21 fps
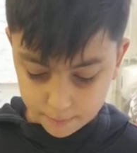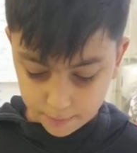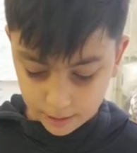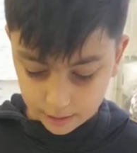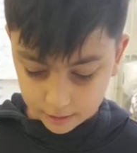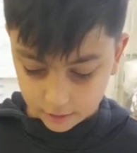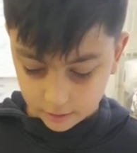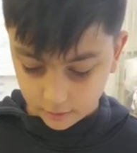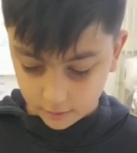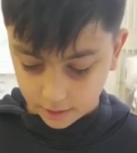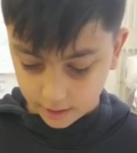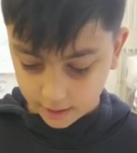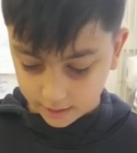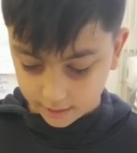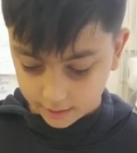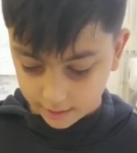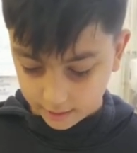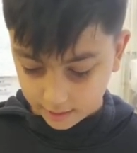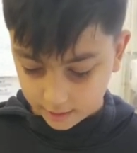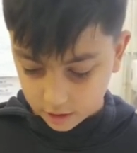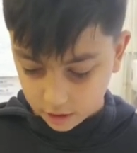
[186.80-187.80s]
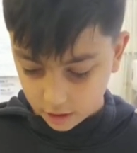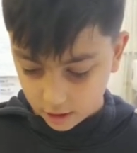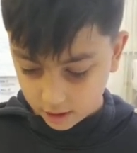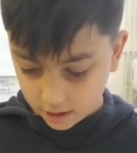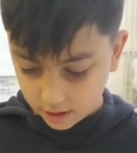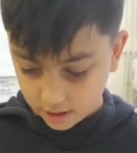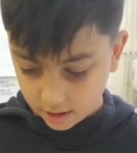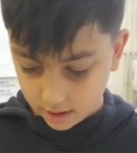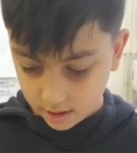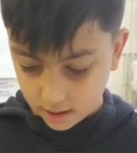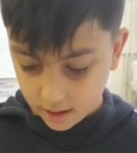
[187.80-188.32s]
powdery and
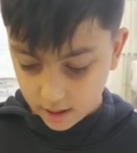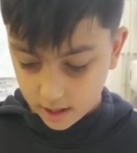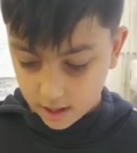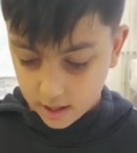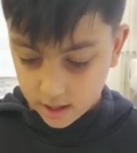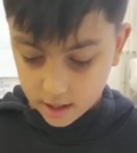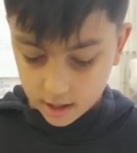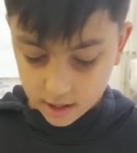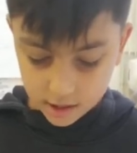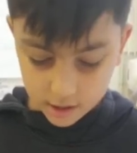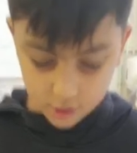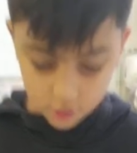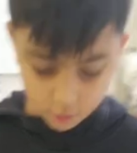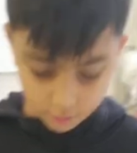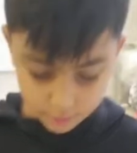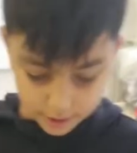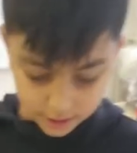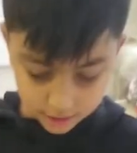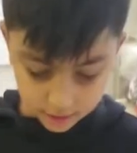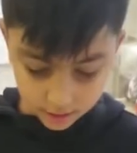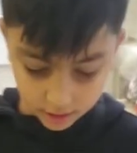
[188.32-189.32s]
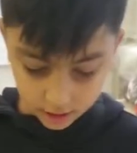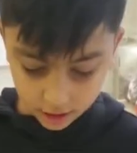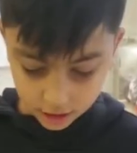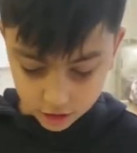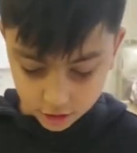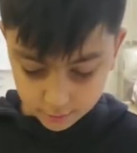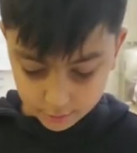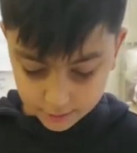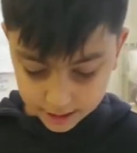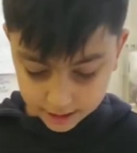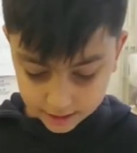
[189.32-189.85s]
chilly storm and clutch
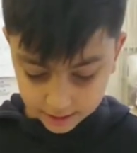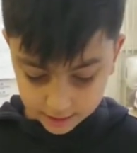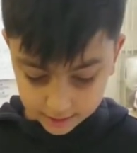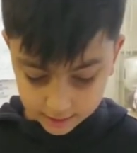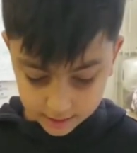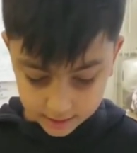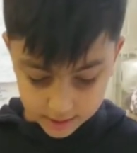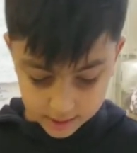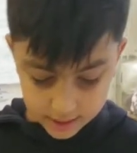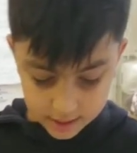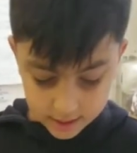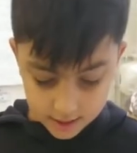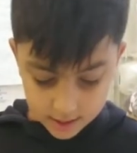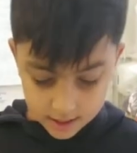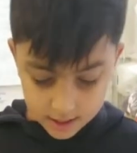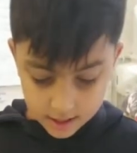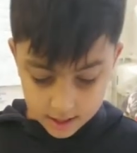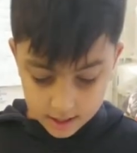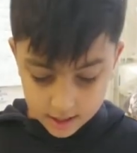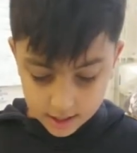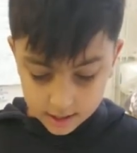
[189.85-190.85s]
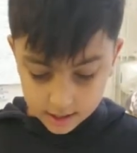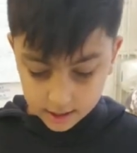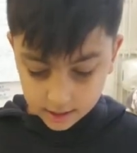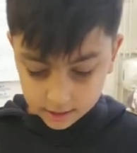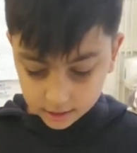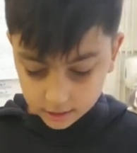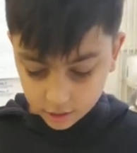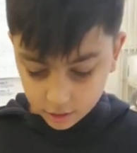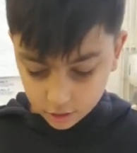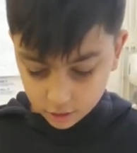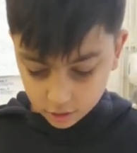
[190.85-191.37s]
my leg. Let the
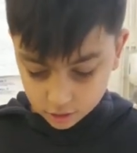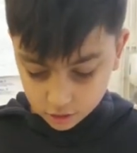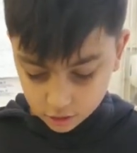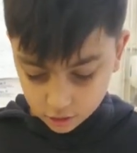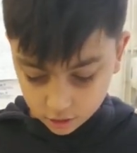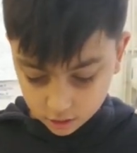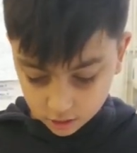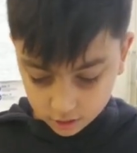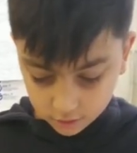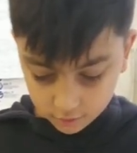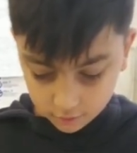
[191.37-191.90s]
hot chocolate